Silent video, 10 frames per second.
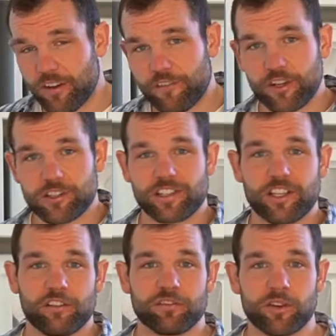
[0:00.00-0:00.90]
firstly,
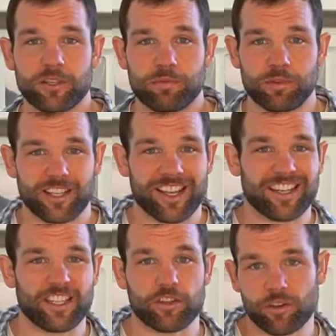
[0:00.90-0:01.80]
avoid putting
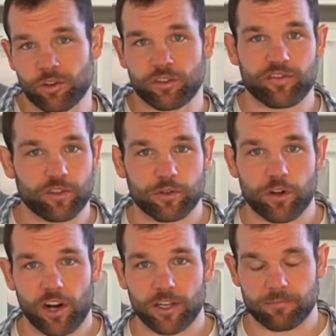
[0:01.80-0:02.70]
any non-food
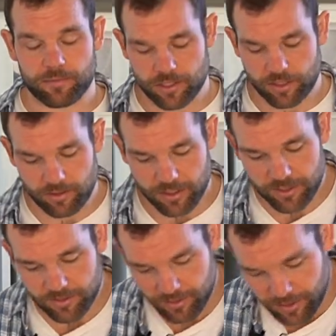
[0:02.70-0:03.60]
items. So
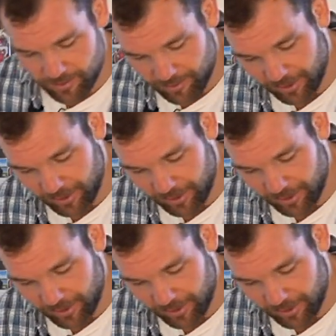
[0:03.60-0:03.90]
these are things like